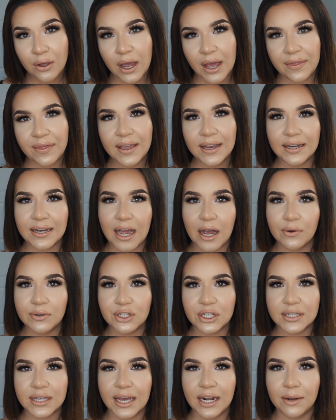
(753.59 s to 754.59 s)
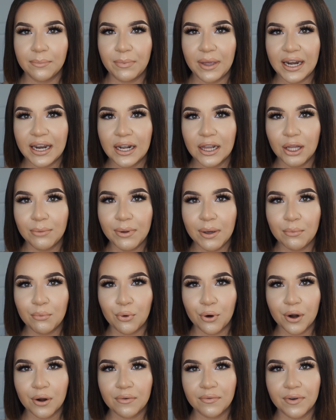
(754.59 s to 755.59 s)
I think now it's just kind of getting a little bit
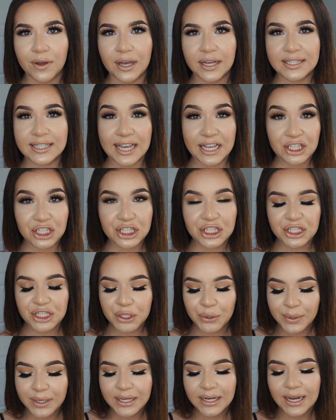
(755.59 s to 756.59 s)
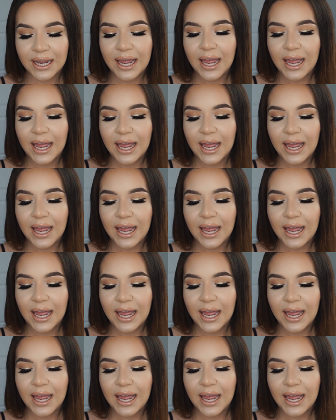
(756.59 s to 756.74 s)
more of attention to it.